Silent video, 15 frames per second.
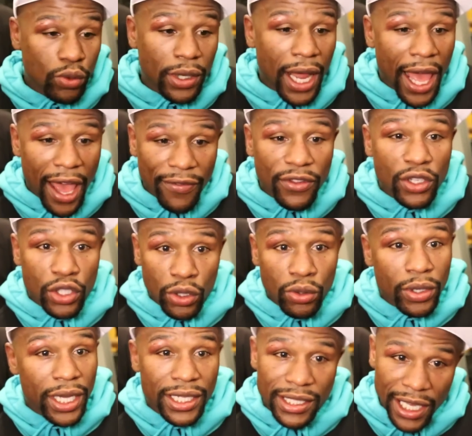do what I have to
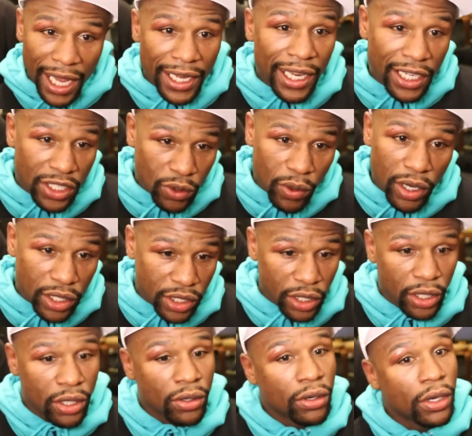do inside that square
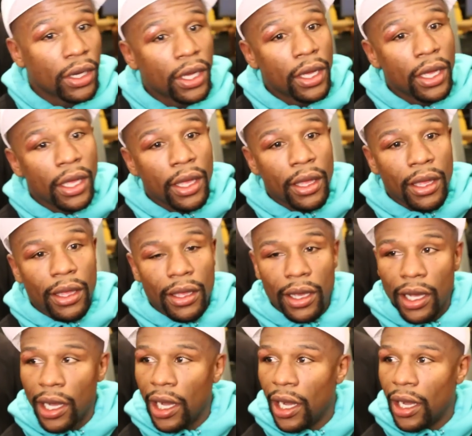circle.
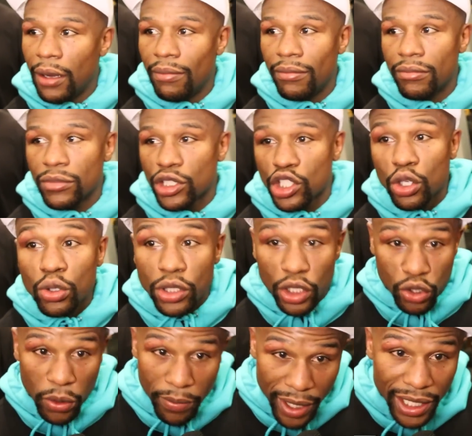Um, choose a
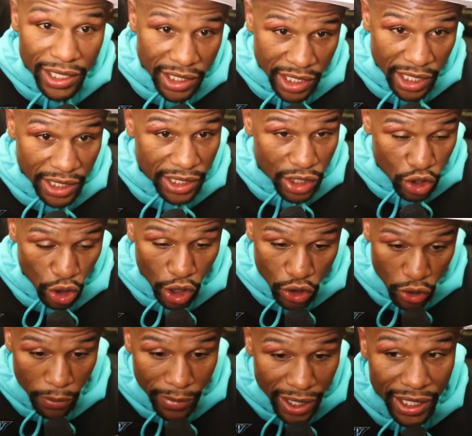tremendous a
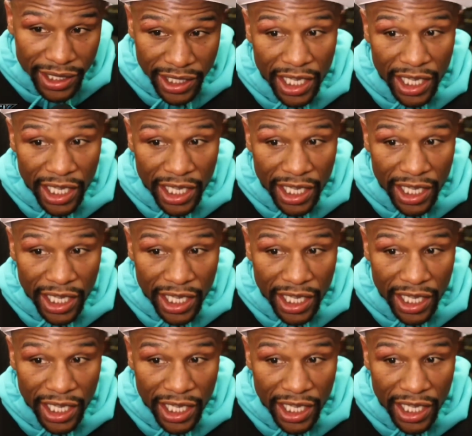tremendous